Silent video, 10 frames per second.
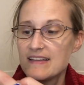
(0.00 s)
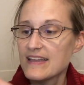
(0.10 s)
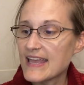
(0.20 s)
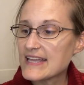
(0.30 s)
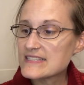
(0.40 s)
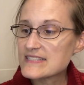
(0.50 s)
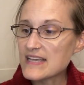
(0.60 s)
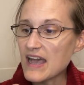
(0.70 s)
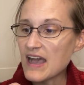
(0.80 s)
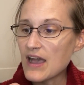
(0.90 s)
It's,
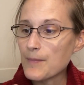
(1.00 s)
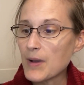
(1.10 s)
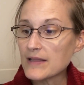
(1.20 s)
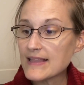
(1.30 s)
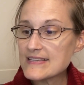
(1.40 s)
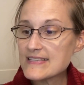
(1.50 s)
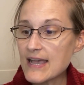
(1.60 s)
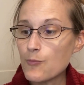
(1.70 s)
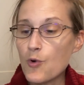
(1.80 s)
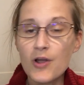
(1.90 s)
um, unless
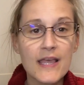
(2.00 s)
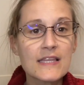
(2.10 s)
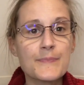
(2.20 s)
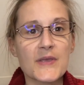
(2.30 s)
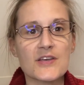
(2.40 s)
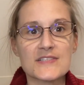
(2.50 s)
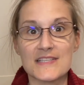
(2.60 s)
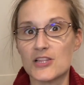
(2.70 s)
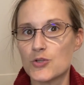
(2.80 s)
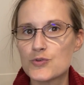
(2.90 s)
I want it because it
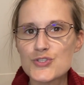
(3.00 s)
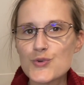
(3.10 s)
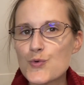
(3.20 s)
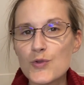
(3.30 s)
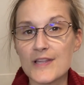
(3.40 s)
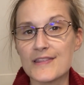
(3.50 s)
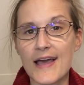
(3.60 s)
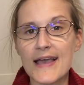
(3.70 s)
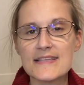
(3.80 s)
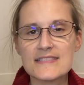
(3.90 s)
looks cool and
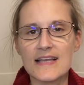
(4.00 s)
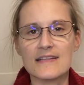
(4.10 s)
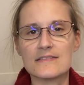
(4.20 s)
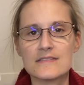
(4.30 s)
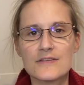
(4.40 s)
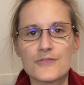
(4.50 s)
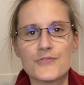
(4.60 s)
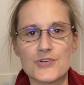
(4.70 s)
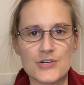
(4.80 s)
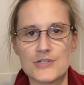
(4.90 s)
nice, and
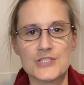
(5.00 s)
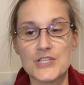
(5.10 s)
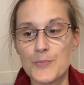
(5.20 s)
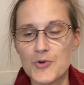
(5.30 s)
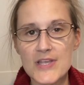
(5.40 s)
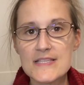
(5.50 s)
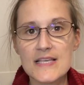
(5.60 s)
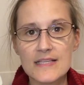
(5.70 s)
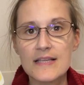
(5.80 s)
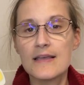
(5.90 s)
for some
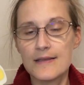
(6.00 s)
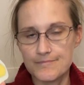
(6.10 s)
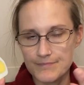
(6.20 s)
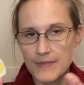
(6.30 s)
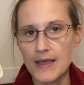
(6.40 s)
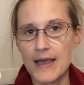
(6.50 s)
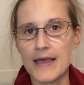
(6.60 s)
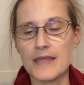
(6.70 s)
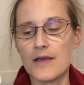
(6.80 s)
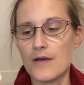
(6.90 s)
reason
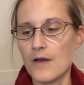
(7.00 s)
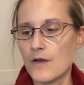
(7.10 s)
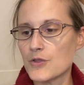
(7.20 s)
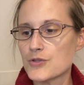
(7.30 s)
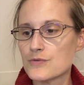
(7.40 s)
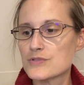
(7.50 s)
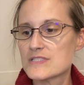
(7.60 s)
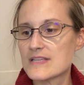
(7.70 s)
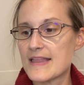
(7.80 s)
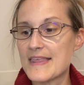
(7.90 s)
I uh,
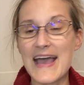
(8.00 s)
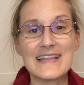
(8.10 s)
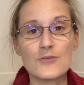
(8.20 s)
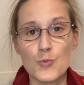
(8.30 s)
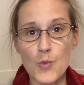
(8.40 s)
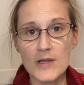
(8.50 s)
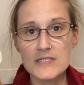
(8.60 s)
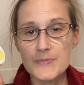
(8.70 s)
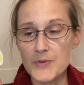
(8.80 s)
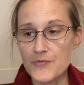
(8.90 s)
used that
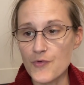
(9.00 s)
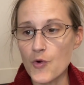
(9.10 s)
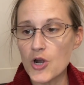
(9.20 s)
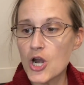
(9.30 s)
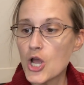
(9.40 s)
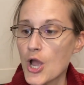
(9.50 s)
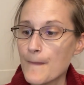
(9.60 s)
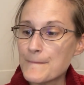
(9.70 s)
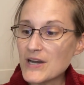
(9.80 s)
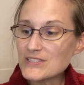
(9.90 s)
once before,
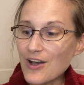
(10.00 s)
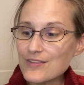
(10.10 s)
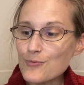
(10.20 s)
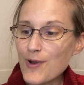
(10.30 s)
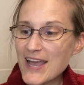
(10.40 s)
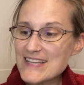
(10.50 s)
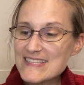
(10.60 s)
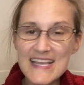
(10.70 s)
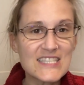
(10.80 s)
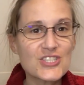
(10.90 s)
but otherwise
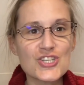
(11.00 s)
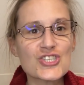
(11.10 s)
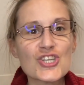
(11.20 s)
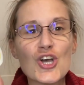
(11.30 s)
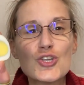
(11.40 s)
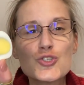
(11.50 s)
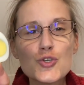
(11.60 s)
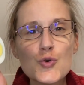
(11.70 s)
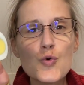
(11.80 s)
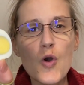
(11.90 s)
it's just
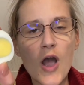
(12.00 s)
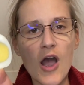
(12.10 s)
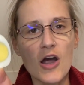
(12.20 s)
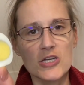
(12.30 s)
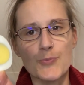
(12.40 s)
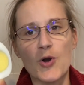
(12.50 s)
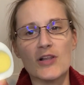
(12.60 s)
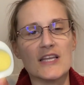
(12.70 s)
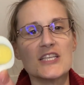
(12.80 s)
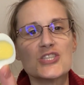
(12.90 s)
too
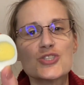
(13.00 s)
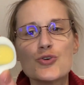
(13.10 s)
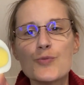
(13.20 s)
hard-boiled, it's too